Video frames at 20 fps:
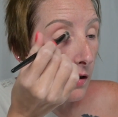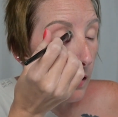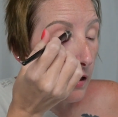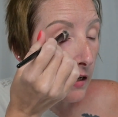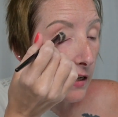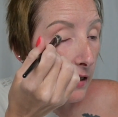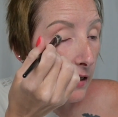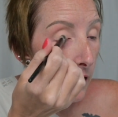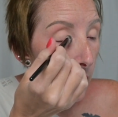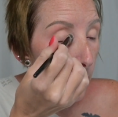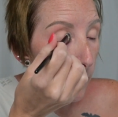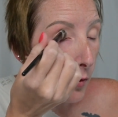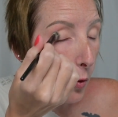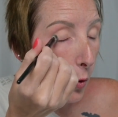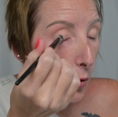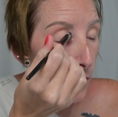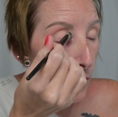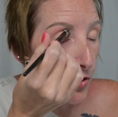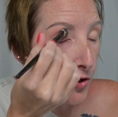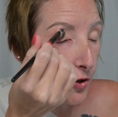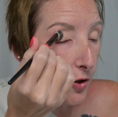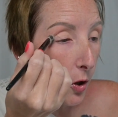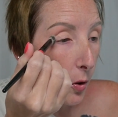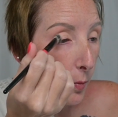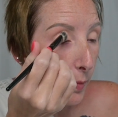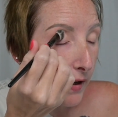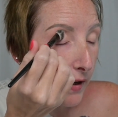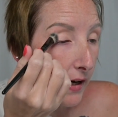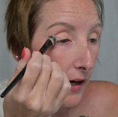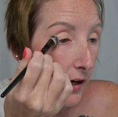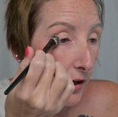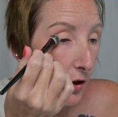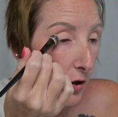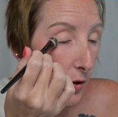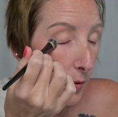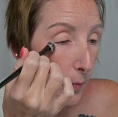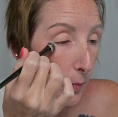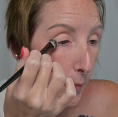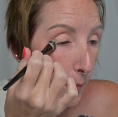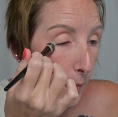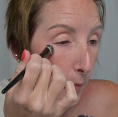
And of course, you know, BK